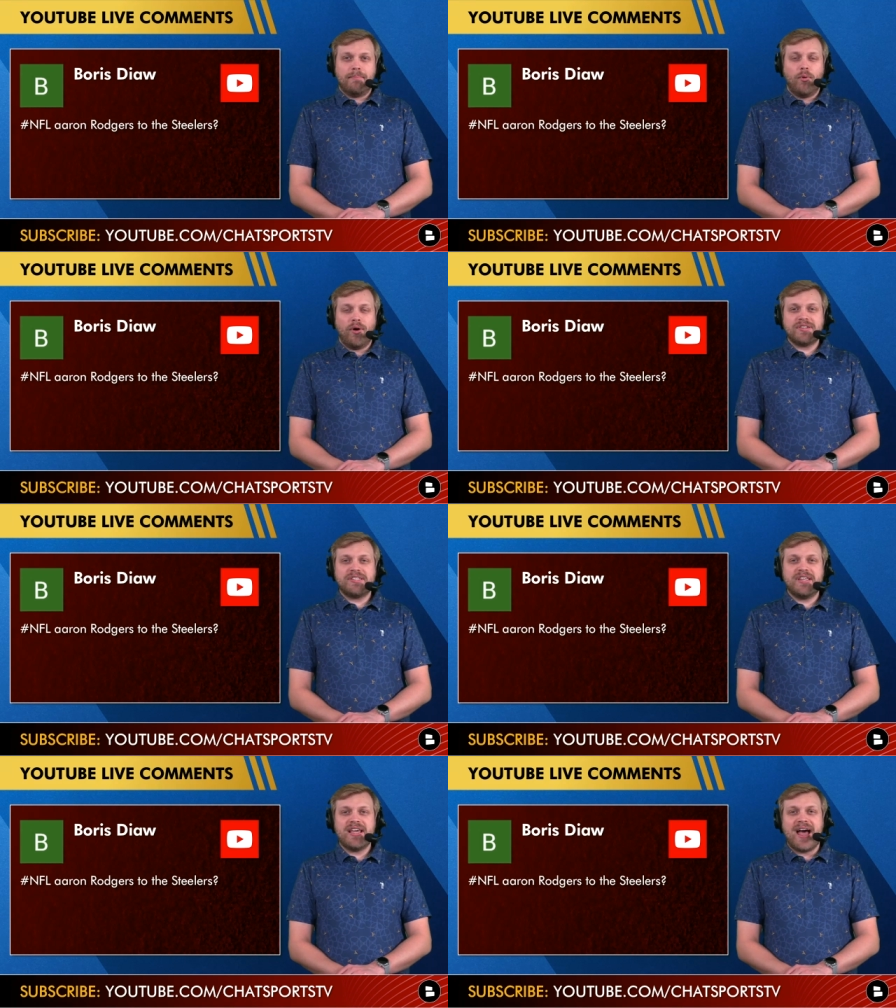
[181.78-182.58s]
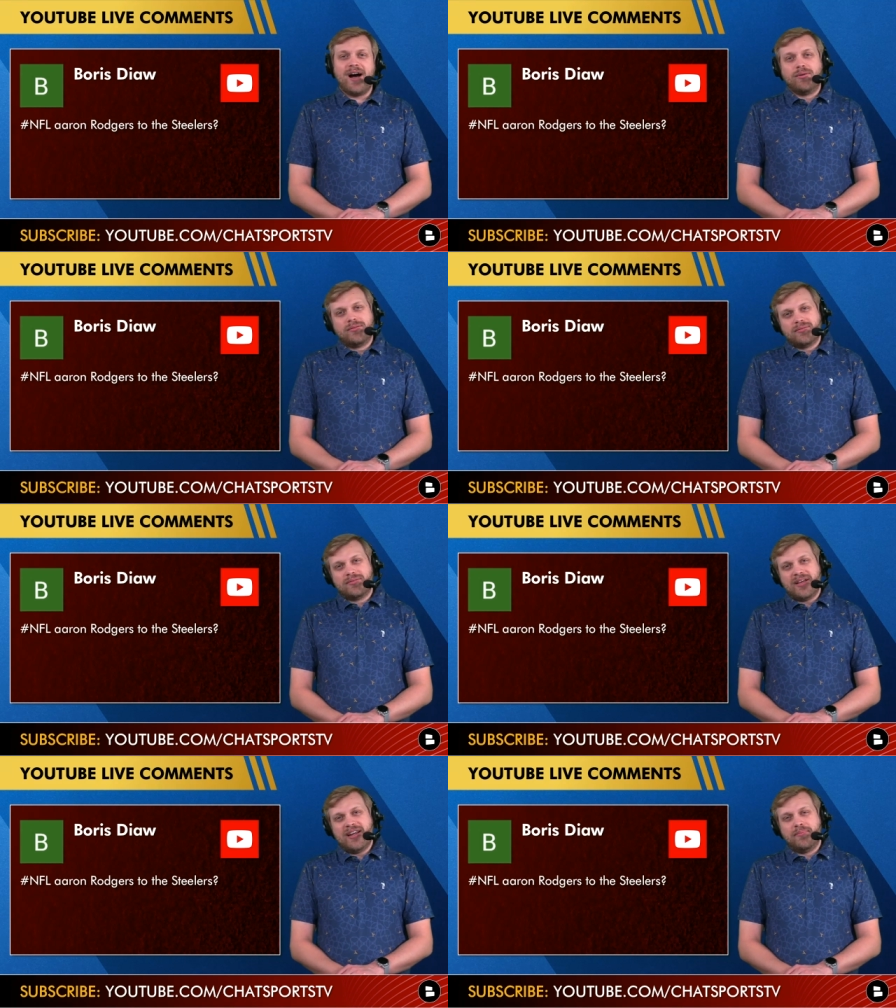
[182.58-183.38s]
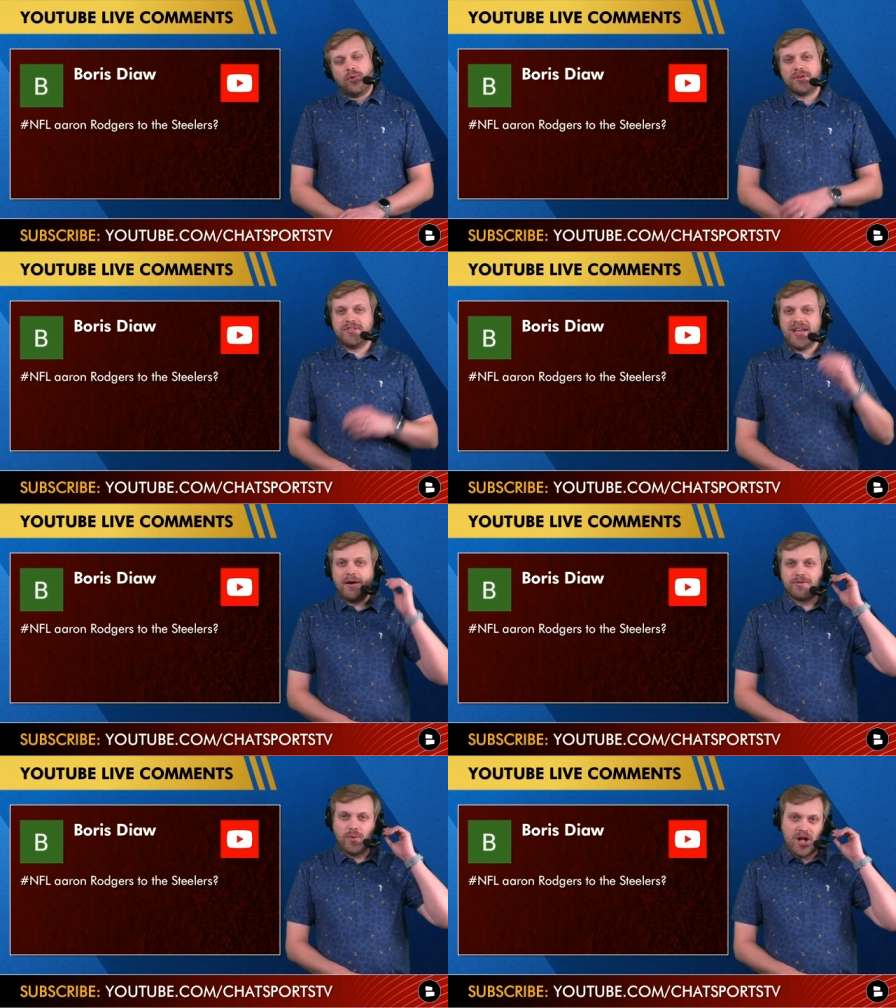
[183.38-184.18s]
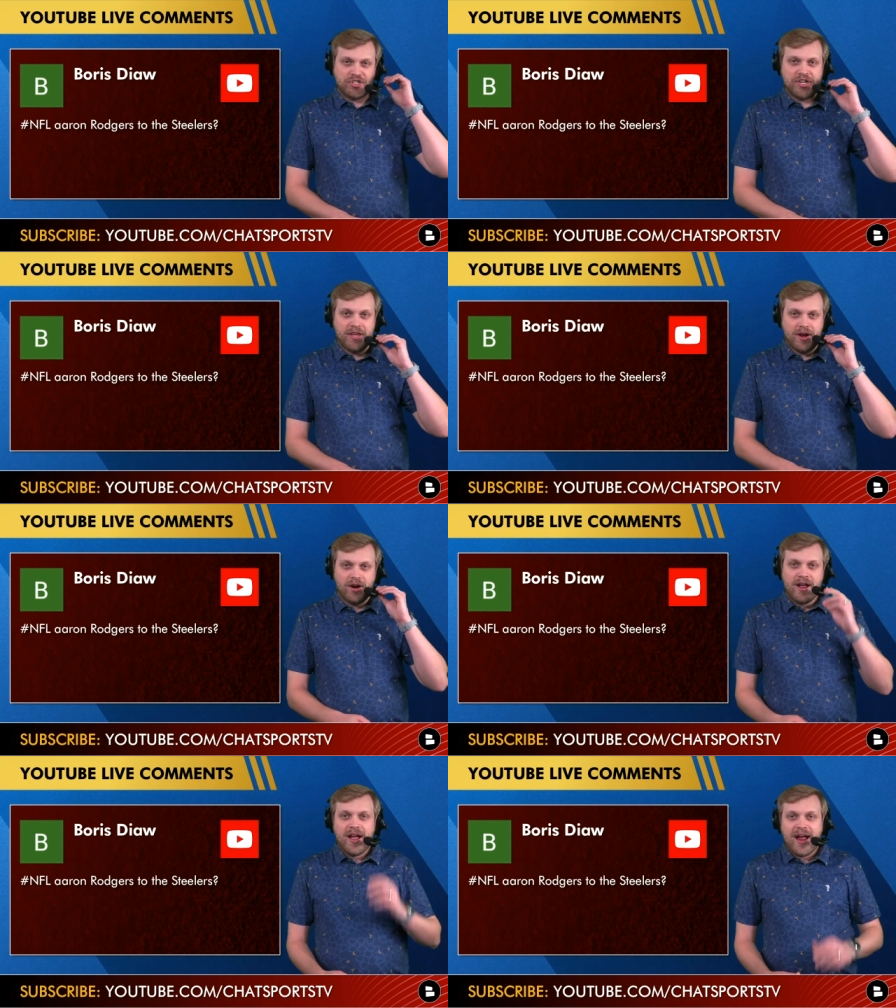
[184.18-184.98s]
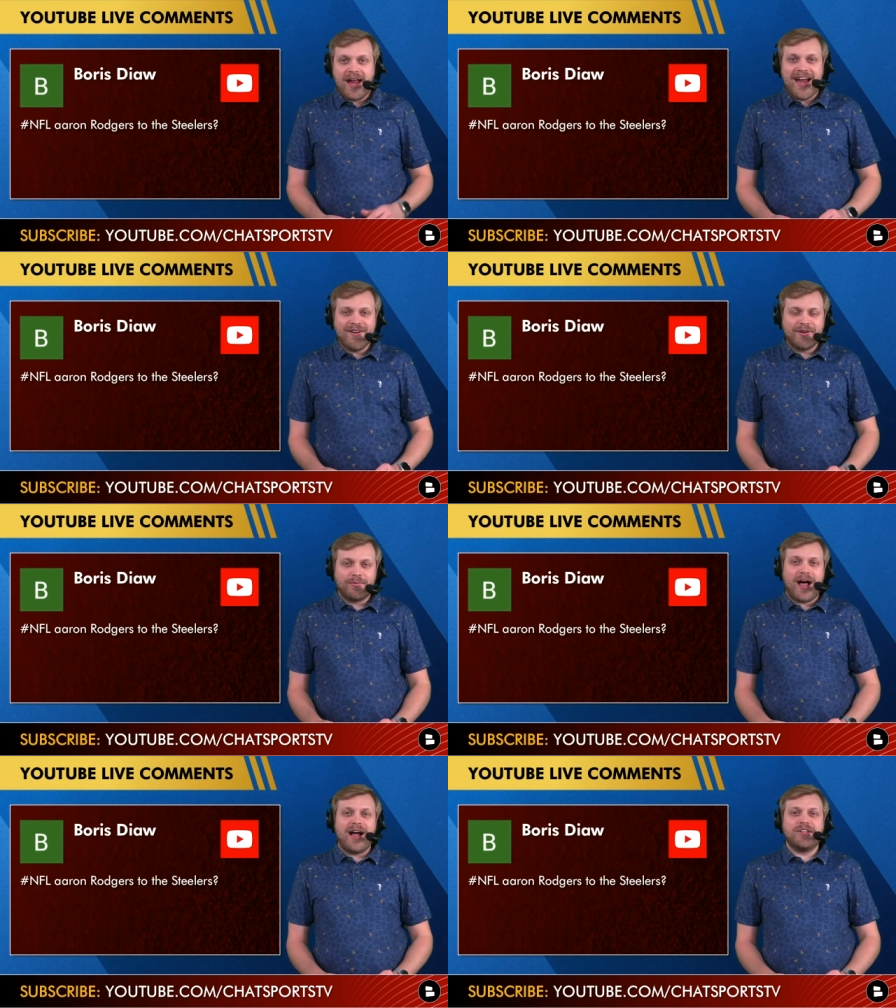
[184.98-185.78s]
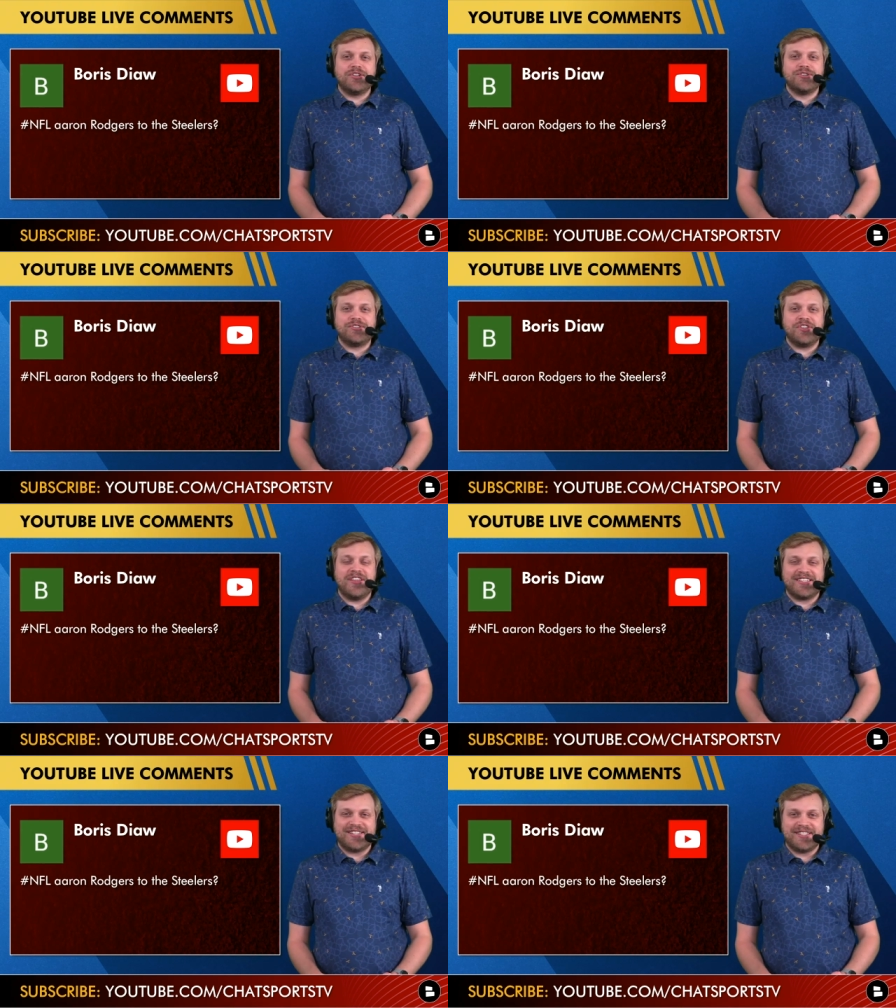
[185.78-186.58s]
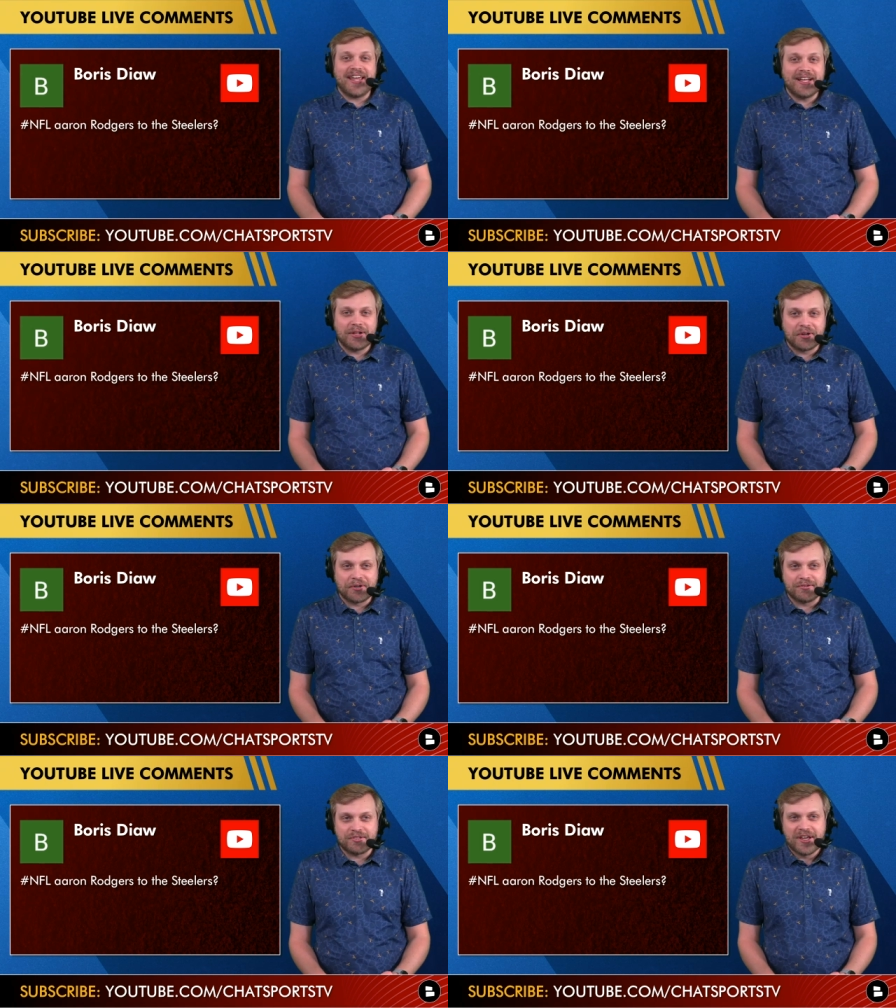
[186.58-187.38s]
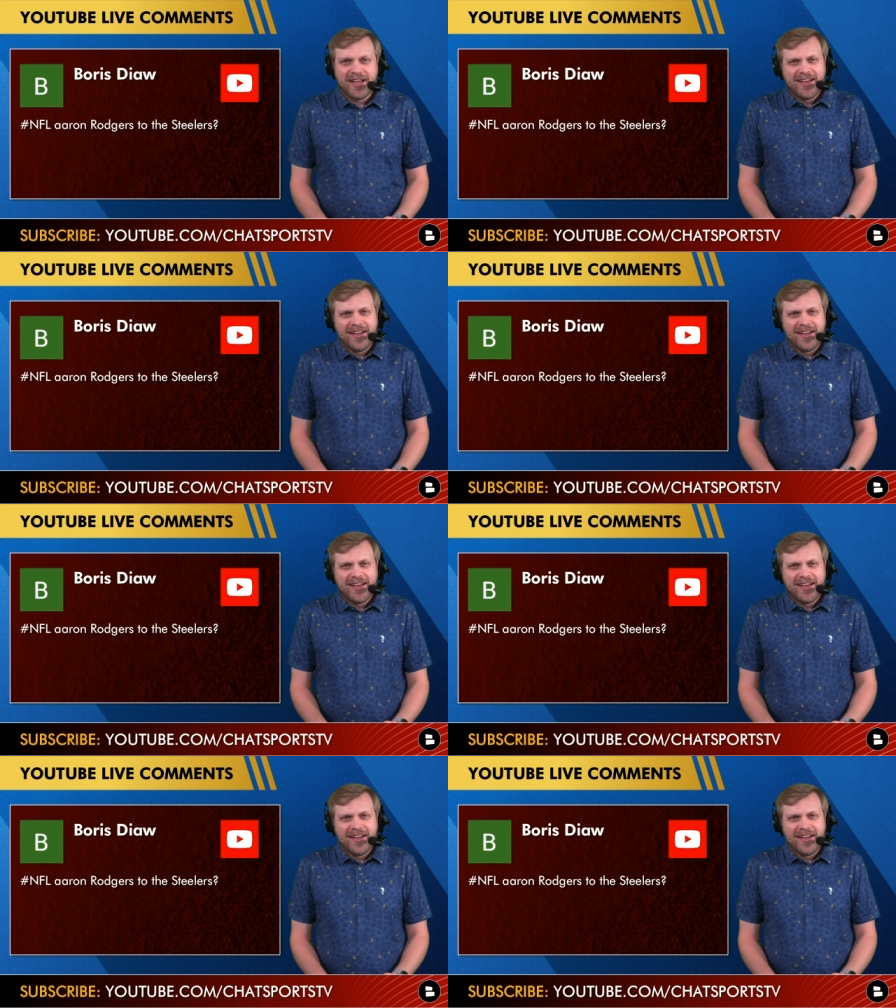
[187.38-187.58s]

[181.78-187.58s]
Boris Diaw. Kind of Boris Diaw is watching here. Aaron Rodgers to the Steelers.